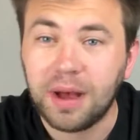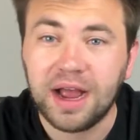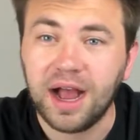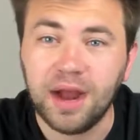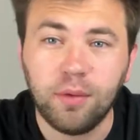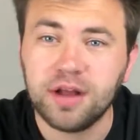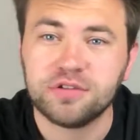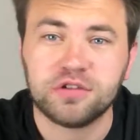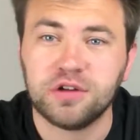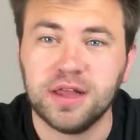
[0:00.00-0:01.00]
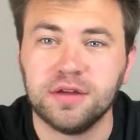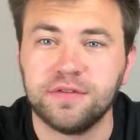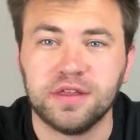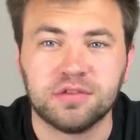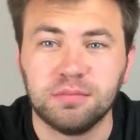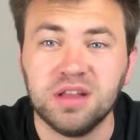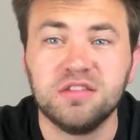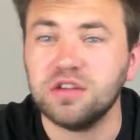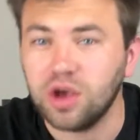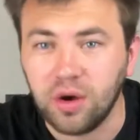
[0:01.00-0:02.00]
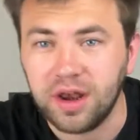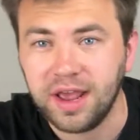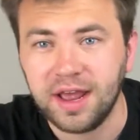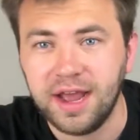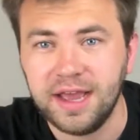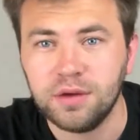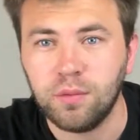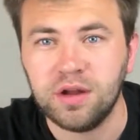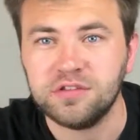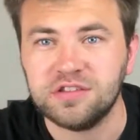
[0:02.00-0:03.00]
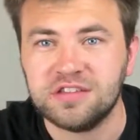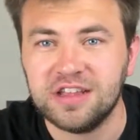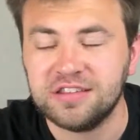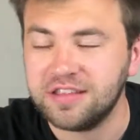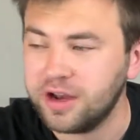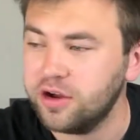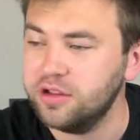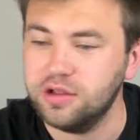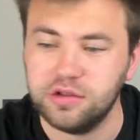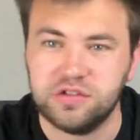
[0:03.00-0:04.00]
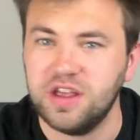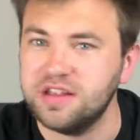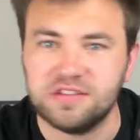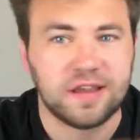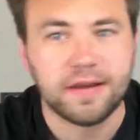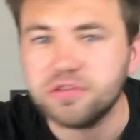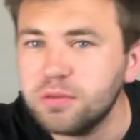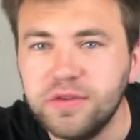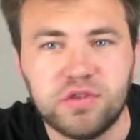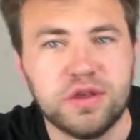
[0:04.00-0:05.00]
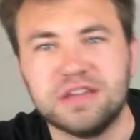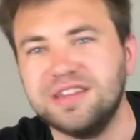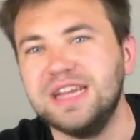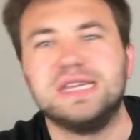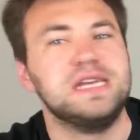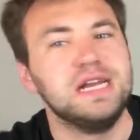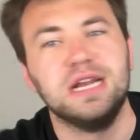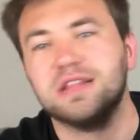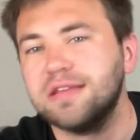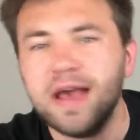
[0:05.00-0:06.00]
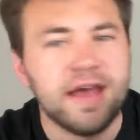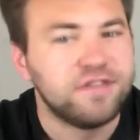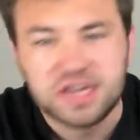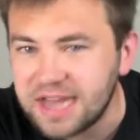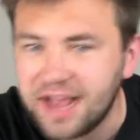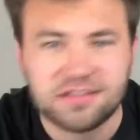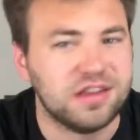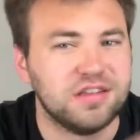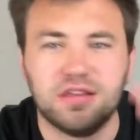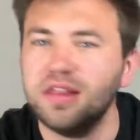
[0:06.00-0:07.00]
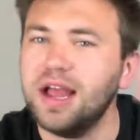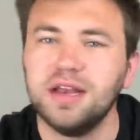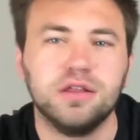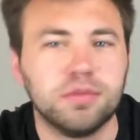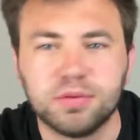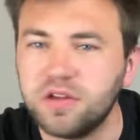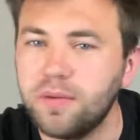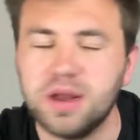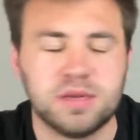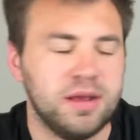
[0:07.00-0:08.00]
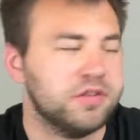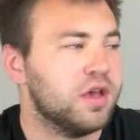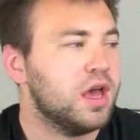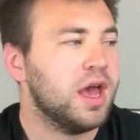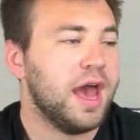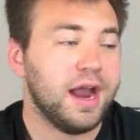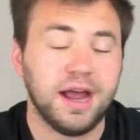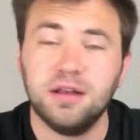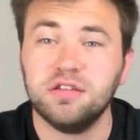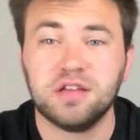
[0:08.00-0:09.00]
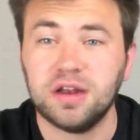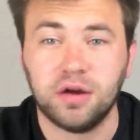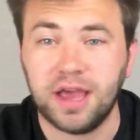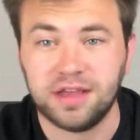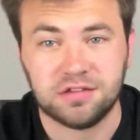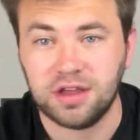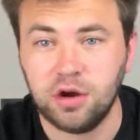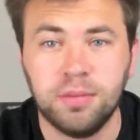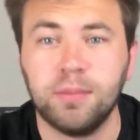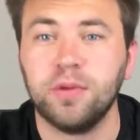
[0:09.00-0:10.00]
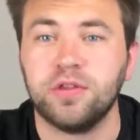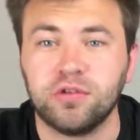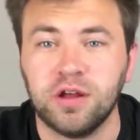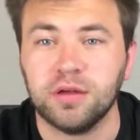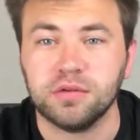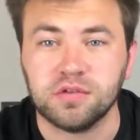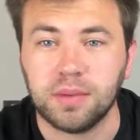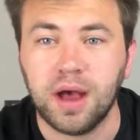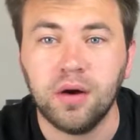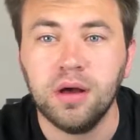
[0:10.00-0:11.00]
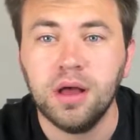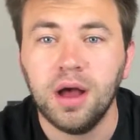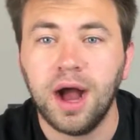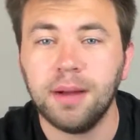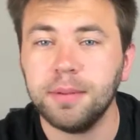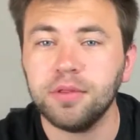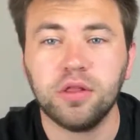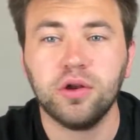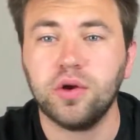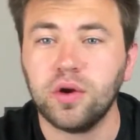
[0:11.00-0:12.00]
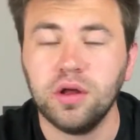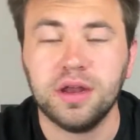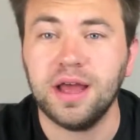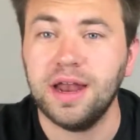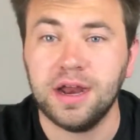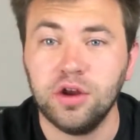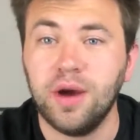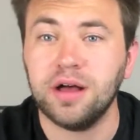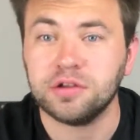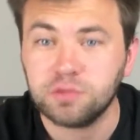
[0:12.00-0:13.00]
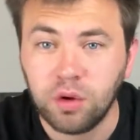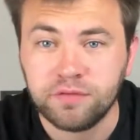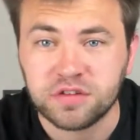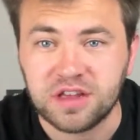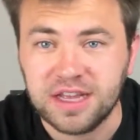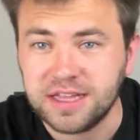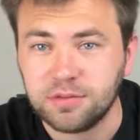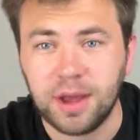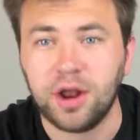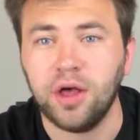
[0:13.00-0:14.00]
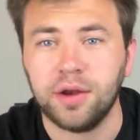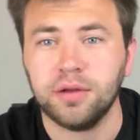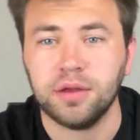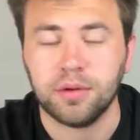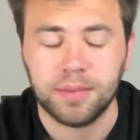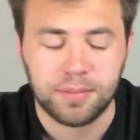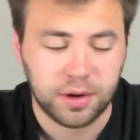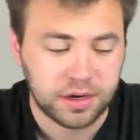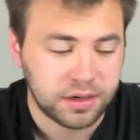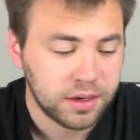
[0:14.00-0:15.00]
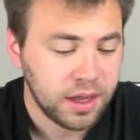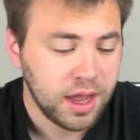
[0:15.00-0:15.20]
I watched a trailer for this months ago, and I hadn't watched it since, and then I heard, they're saying it's scariest movie 2018, it's fantastic, it's 93% on Rotten Tomatoes. And I decided, okay, since I don't remember what the trailer was about, I remember the little girl, and I knew Alex Wolff was in it, and that's about all I really remembered.